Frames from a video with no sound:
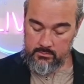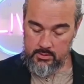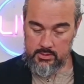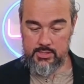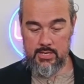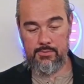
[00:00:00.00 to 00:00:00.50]

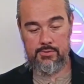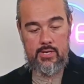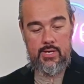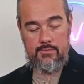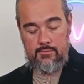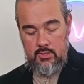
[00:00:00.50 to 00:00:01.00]
Step
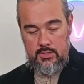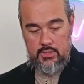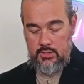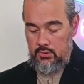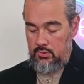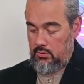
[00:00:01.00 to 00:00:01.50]
3, of course, is
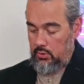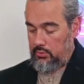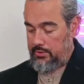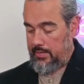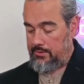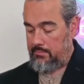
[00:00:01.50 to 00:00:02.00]
to
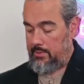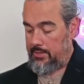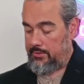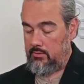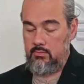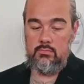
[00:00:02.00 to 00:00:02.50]
hold down the
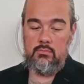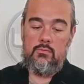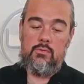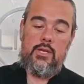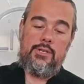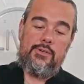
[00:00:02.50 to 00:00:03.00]
bottle
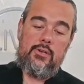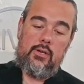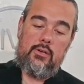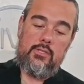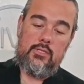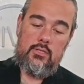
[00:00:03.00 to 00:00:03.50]
when you're
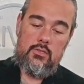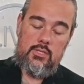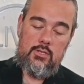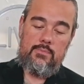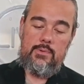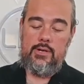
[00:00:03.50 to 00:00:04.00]
going to use
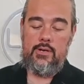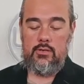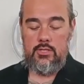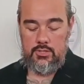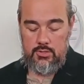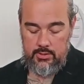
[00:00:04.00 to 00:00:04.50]
the Openero,
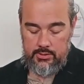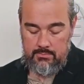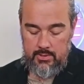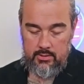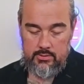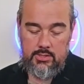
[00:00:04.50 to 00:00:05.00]
because you don't want the
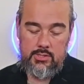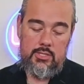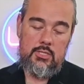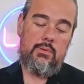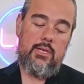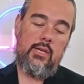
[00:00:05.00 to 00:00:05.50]
bottle to
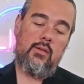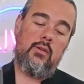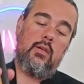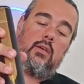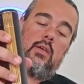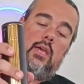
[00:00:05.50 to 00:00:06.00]
start spinning.
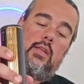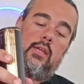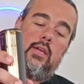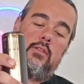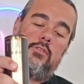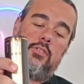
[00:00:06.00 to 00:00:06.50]
And
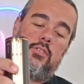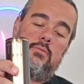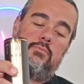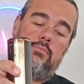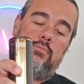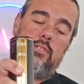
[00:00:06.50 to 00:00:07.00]
again, you just
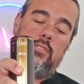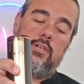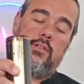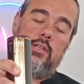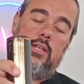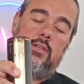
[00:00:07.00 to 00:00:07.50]
simply press
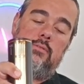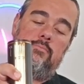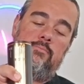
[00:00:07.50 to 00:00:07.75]
down lightly.